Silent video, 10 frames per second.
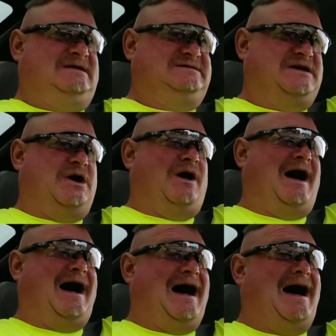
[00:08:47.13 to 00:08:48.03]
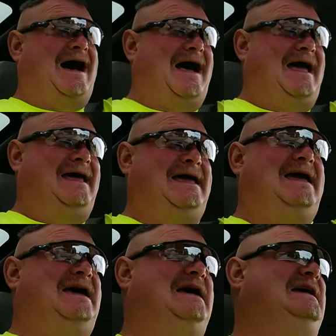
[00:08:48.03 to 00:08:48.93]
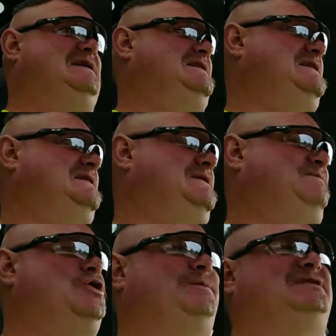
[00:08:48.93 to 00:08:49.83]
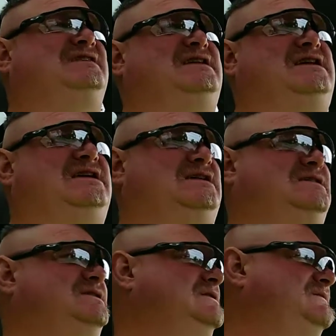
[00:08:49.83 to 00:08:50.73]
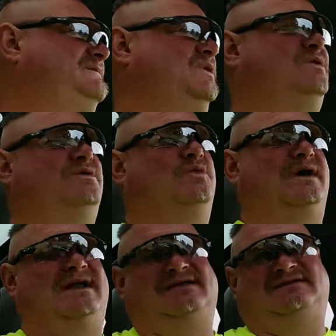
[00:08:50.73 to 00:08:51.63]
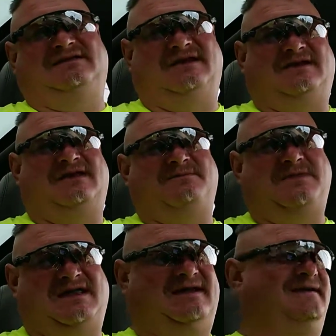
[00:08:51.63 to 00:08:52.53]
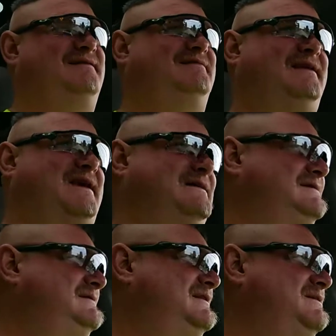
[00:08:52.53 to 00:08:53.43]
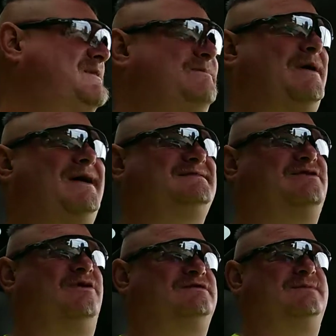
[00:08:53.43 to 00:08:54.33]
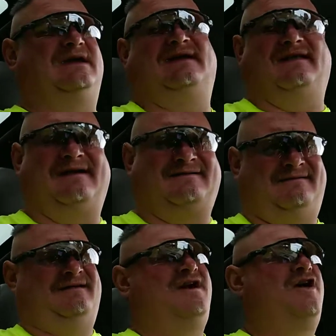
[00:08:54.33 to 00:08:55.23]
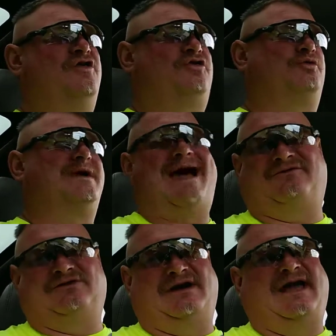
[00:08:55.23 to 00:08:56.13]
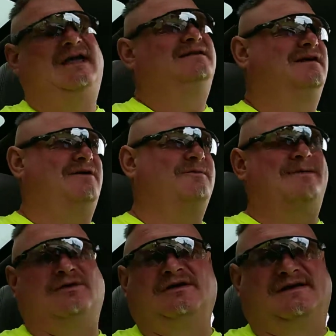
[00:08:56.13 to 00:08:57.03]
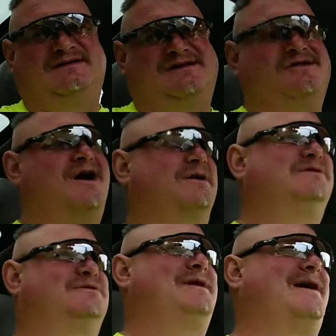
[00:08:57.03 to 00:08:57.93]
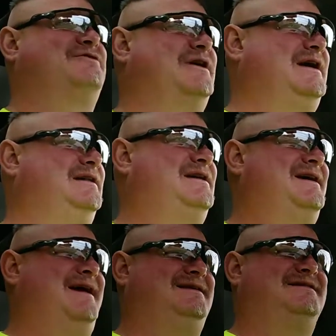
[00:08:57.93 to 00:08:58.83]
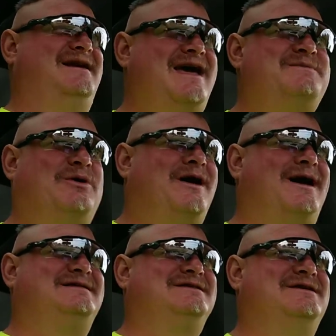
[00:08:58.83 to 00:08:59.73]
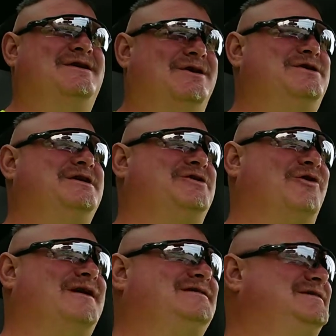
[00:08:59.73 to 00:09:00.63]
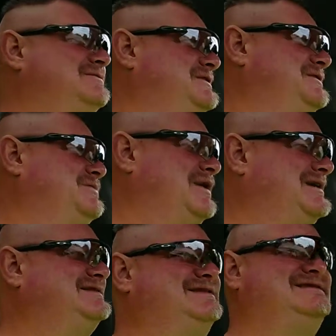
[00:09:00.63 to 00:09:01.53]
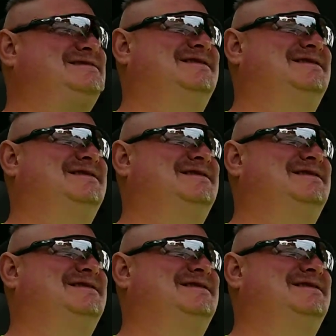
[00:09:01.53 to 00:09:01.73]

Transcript: So, I purposely went into the meeting late. Like, my boss calls me at like 3 after 8. I remember looking at the clock. It was 3 after 8. And he's like, hey, Potts, are you going to grace us with your presence?